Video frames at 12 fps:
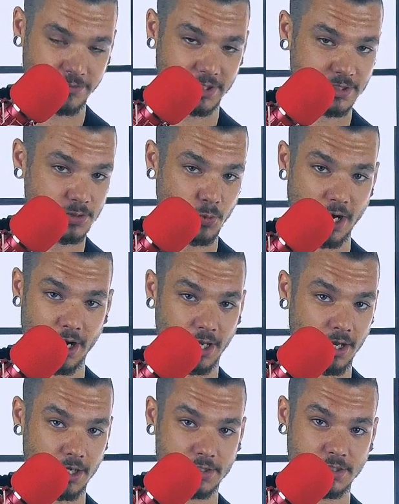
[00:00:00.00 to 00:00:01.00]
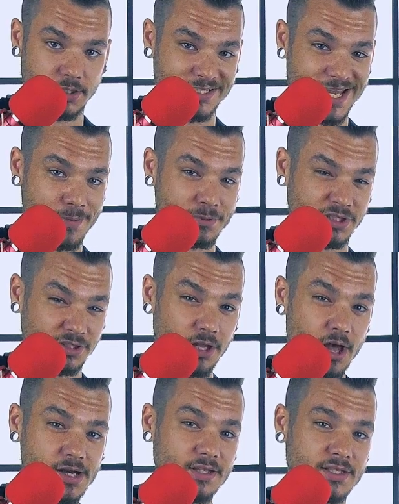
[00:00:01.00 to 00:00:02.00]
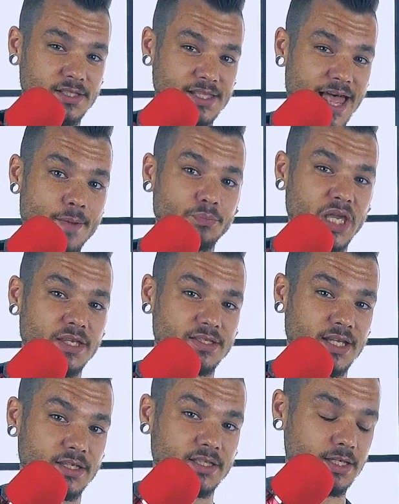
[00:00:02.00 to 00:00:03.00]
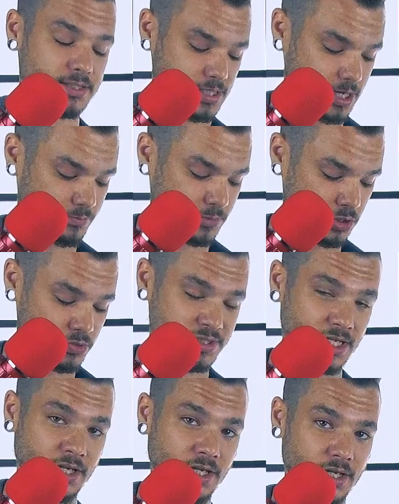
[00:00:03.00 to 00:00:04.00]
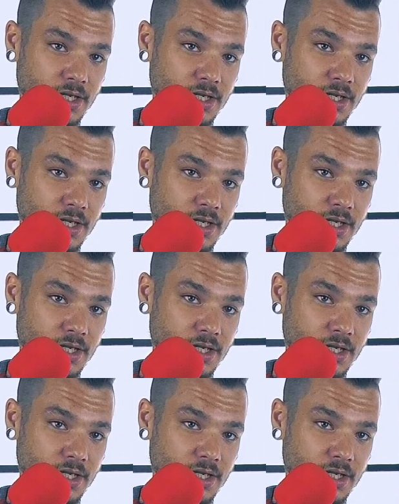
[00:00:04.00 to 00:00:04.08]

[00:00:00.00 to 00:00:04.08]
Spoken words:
and it's where I got to adapt a lot of the slap bass techniques that I'm using.